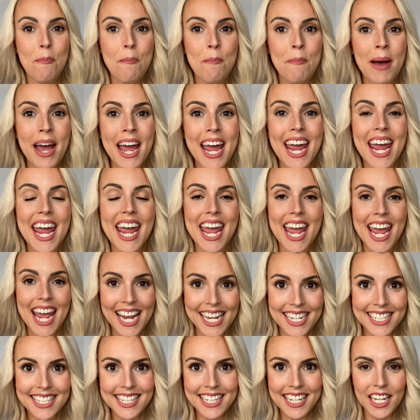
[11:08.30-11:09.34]
Me
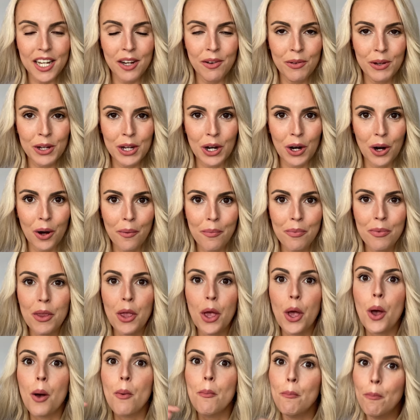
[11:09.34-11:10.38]
escribió
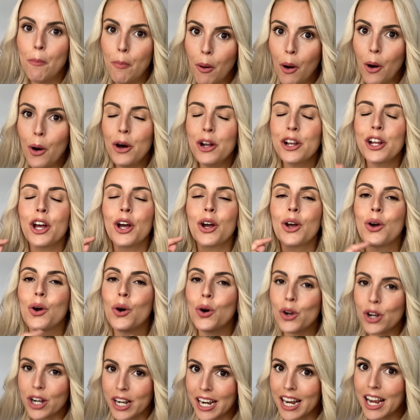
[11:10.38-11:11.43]
por
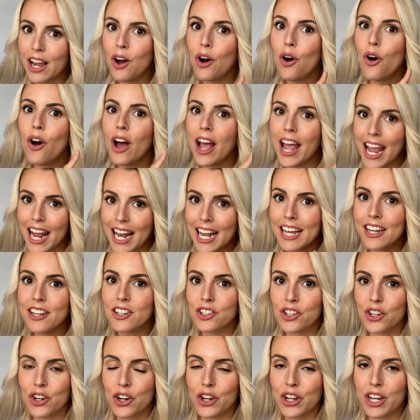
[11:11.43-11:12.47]
correo
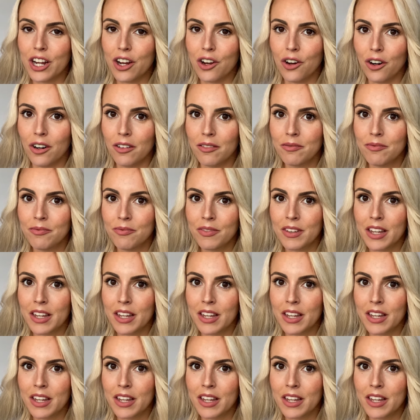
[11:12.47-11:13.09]
electrónico.